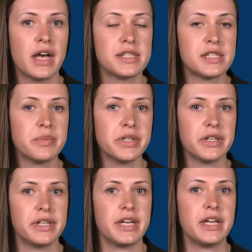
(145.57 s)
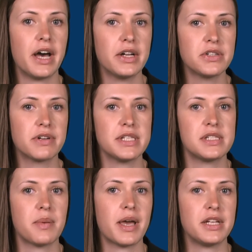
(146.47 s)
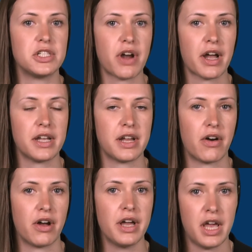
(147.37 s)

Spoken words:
Similarly, underestimating tracking error